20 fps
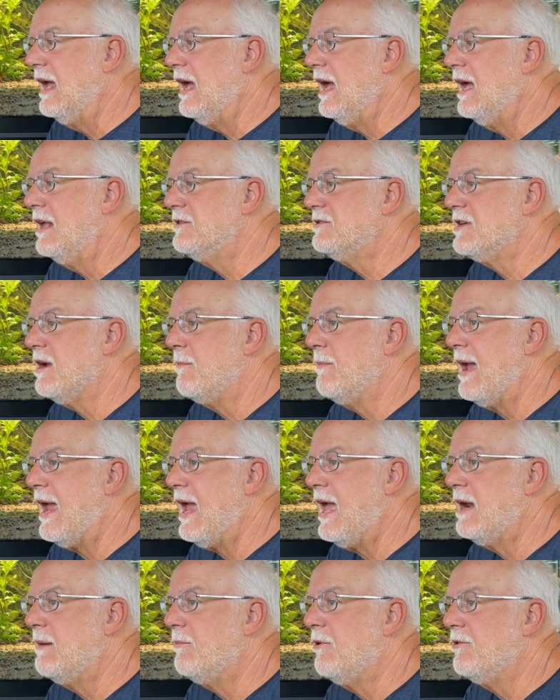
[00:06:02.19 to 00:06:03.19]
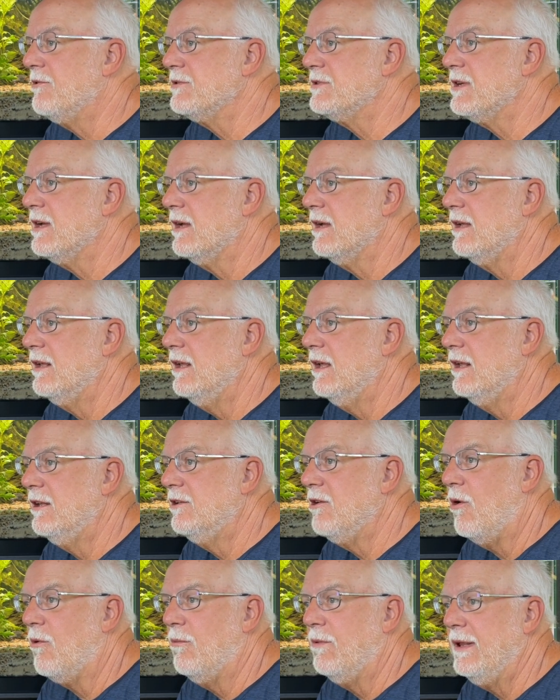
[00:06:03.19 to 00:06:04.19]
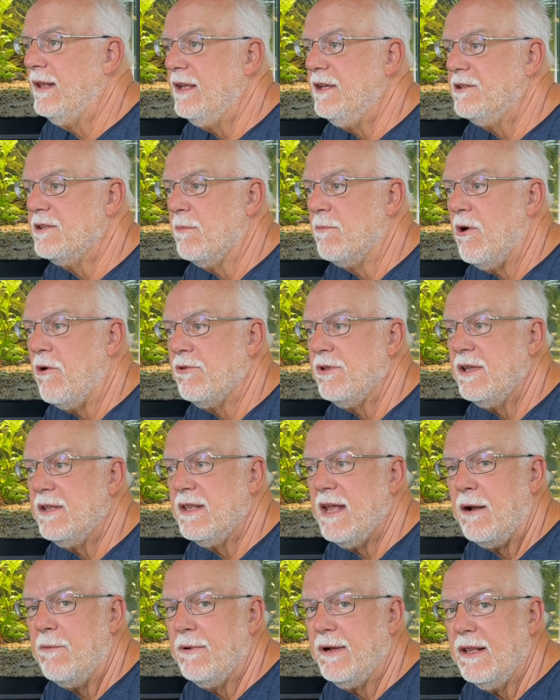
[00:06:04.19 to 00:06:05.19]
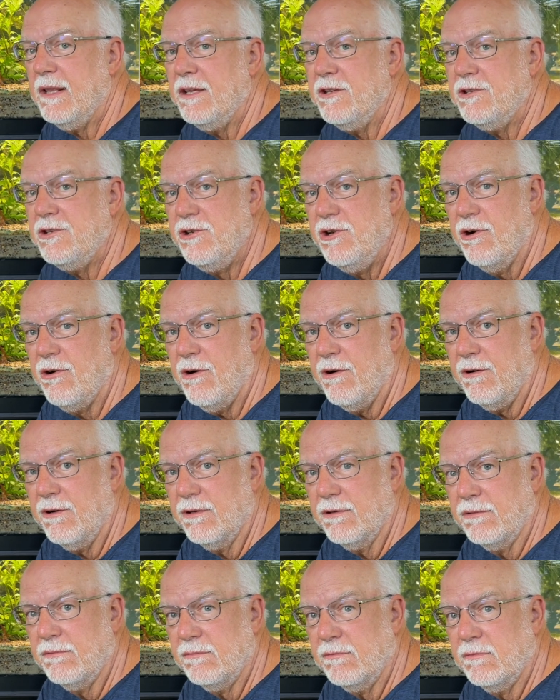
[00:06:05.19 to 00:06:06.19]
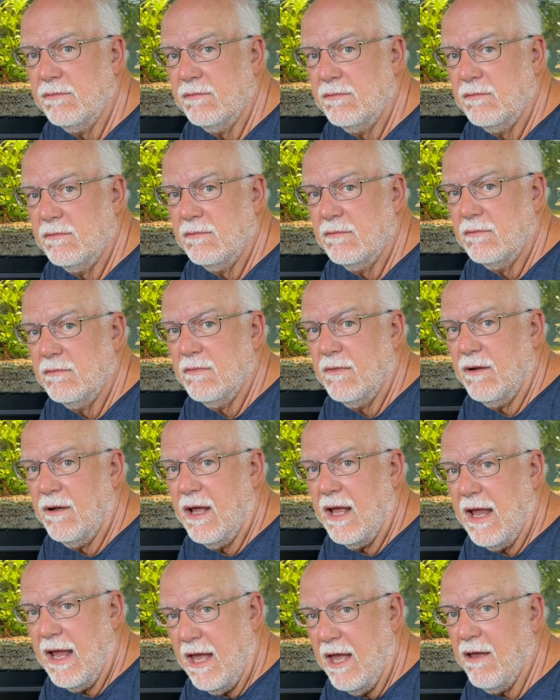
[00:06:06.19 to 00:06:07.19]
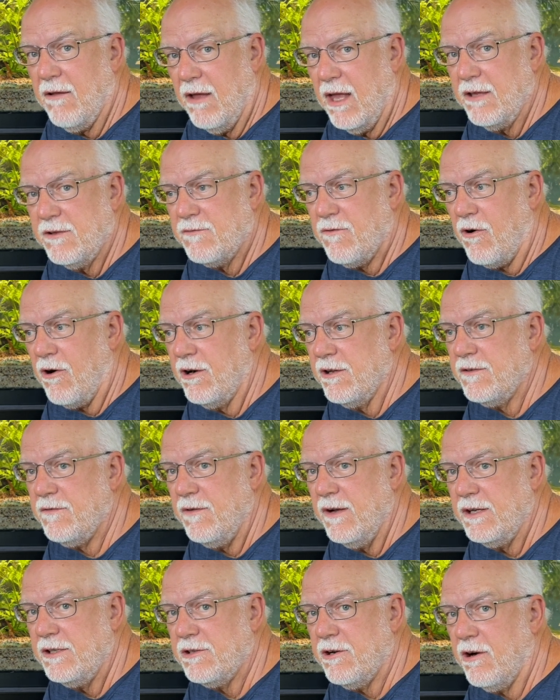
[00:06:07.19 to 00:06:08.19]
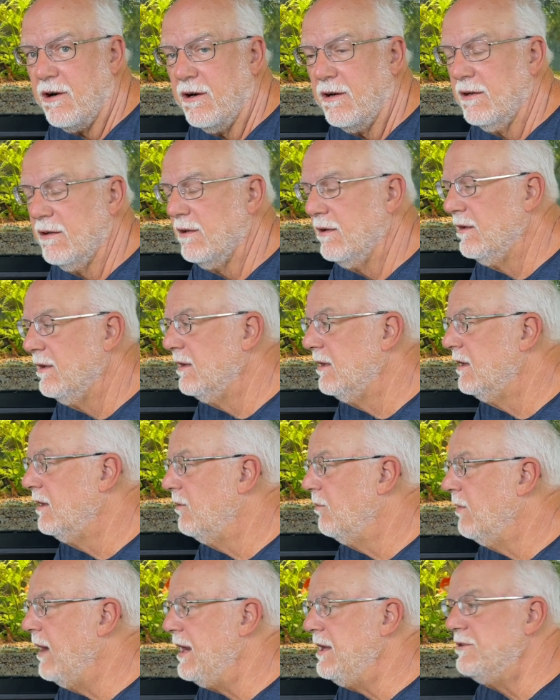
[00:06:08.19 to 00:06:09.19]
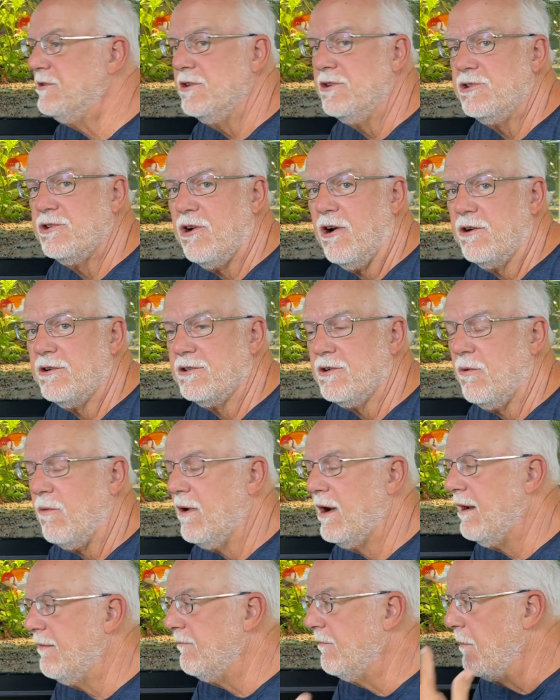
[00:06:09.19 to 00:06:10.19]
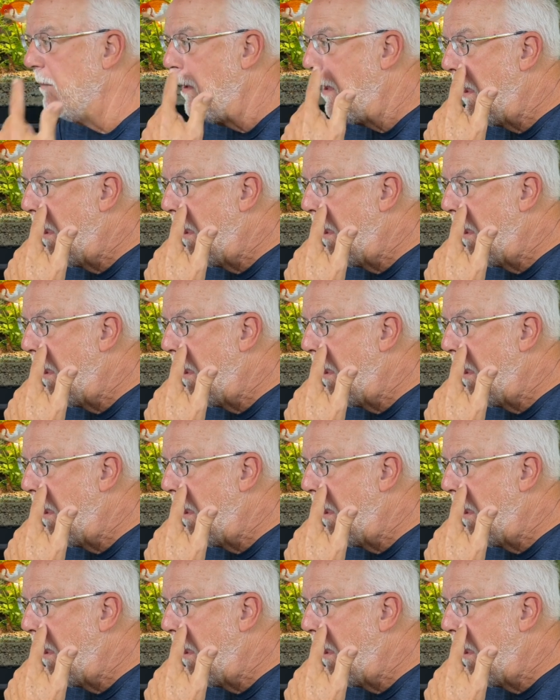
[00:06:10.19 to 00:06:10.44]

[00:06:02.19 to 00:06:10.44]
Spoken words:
And some animals don't release ammonia, they release urine, as far as fish are. Rays and sharks are one of them.